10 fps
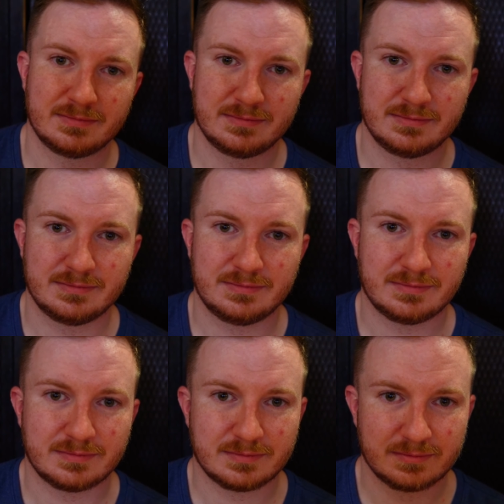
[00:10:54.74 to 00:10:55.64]

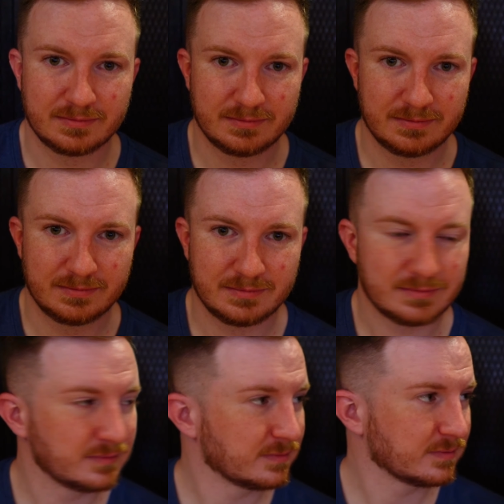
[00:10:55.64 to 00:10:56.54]

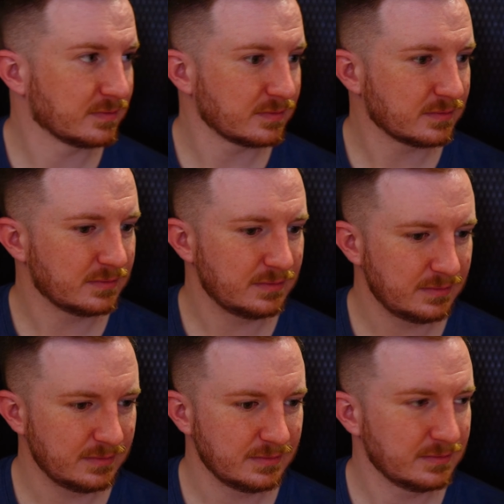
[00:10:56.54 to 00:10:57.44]

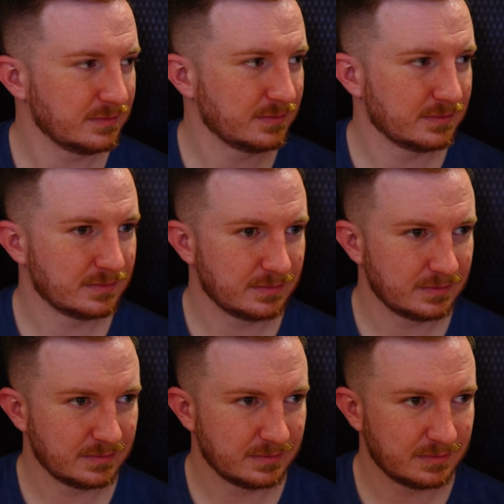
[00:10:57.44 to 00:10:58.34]

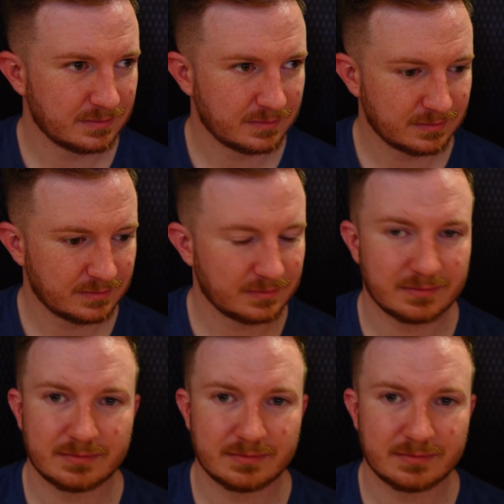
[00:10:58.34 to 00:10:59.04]
(silent)